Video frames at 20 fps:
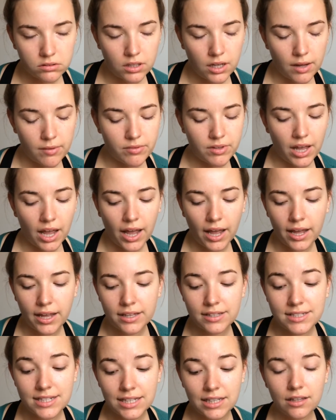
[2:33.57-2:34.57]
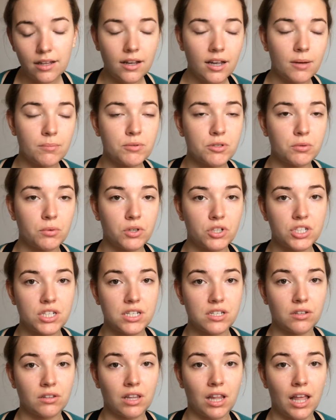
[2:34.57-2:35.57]
I did look up
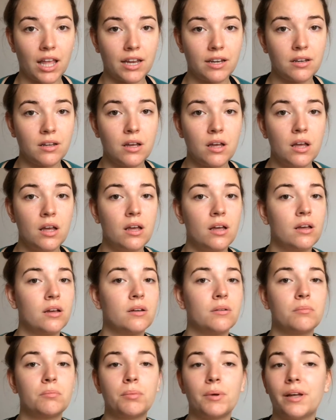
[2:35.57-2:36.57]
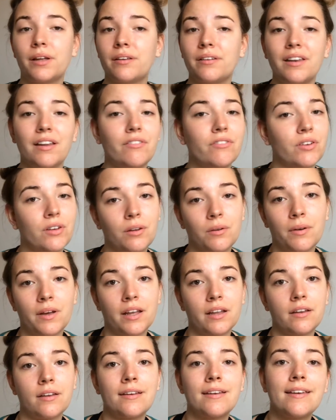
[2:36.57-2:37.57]
swatches online, but never do
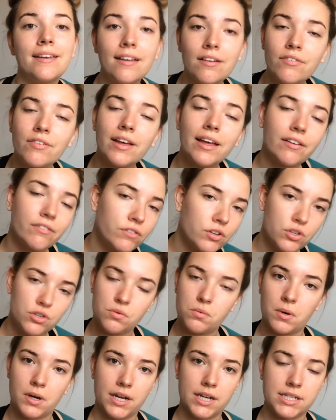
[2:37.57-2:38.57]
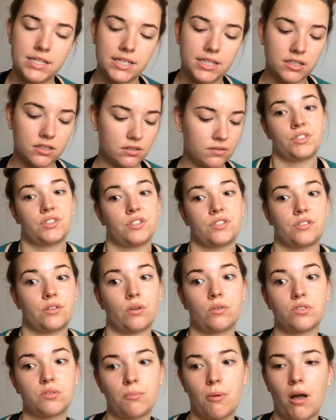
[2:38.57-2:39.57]
it. Never ever do what I did. It's
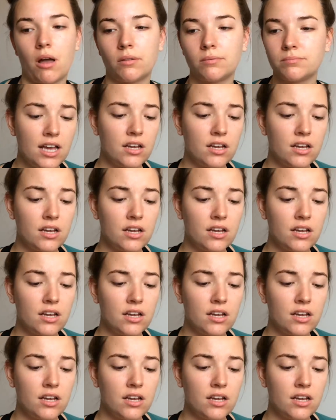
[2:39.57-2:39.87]
not smart.